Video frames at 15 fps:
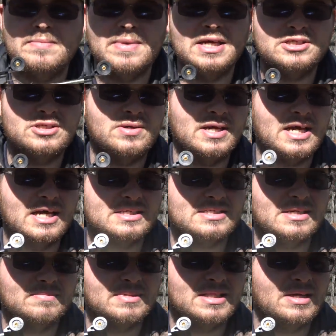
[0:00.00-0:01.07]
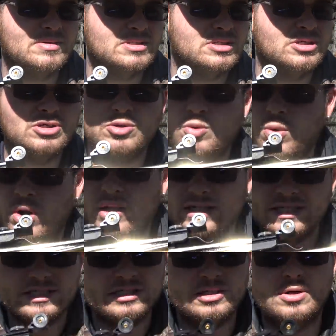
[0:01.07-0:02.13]
and make sure I got something that was a good
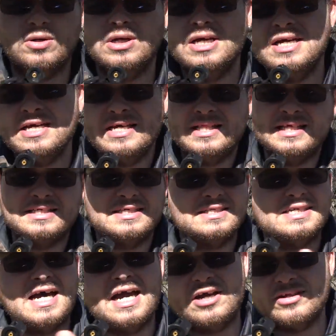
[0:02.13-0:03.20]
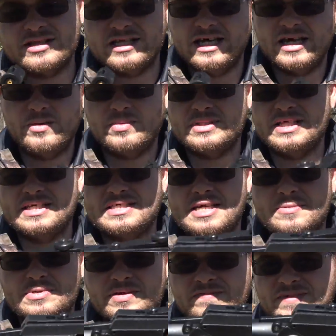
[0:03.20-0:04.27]
quality. So this entire thing, with the
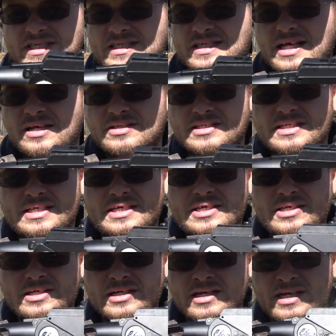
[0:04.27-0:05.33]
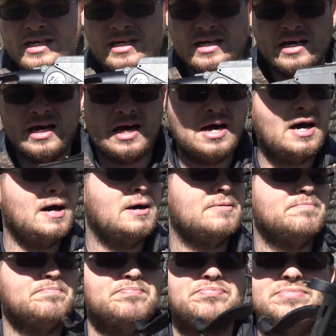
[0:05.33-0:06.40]
exception of these scales here,
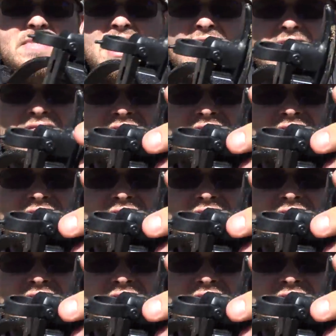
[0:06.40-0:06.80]
um, and I